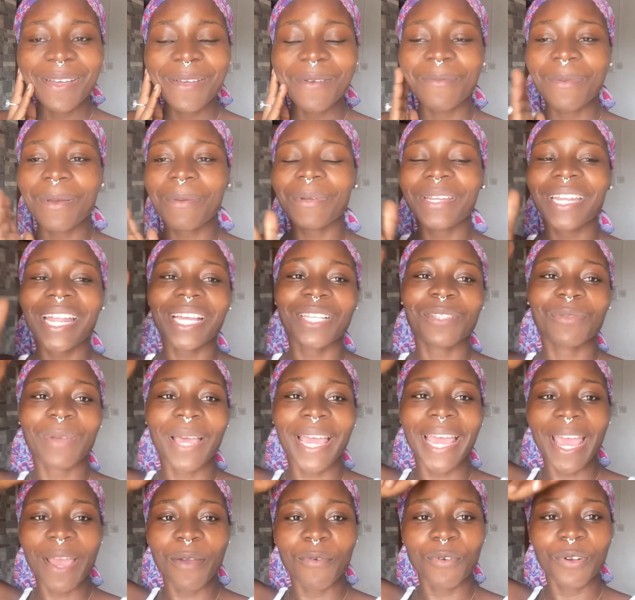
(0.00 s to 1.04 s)
maybe that's
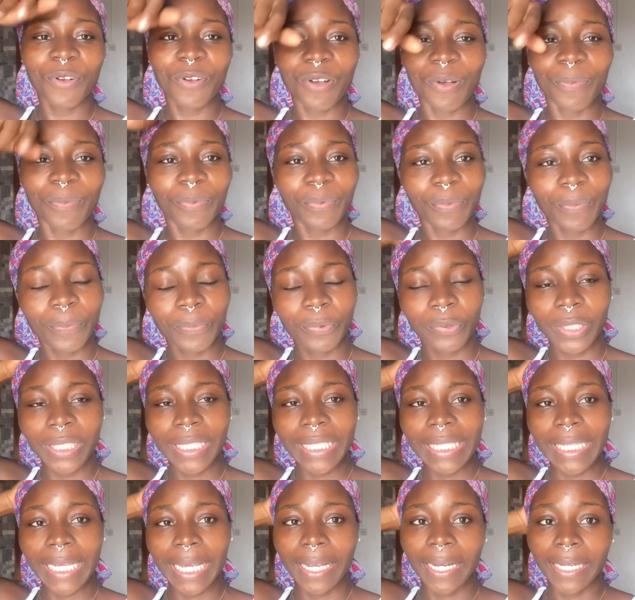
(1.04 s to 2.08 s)
why i woke up
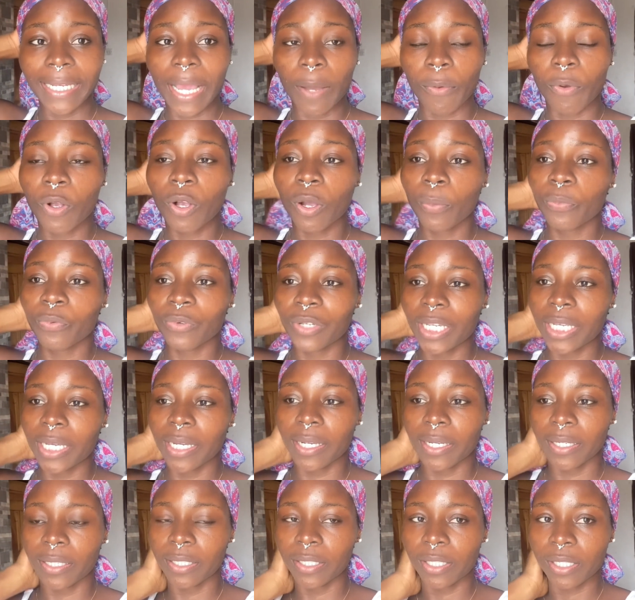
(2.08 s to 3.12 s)
pretty early i woke up really
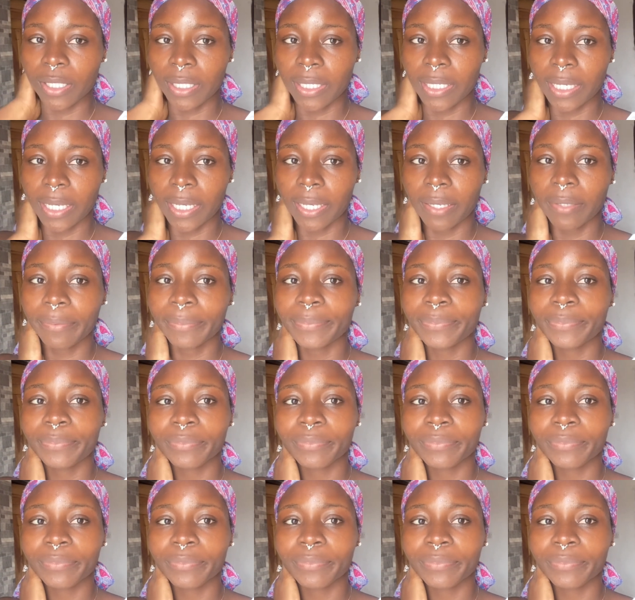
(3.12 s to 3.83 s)
early today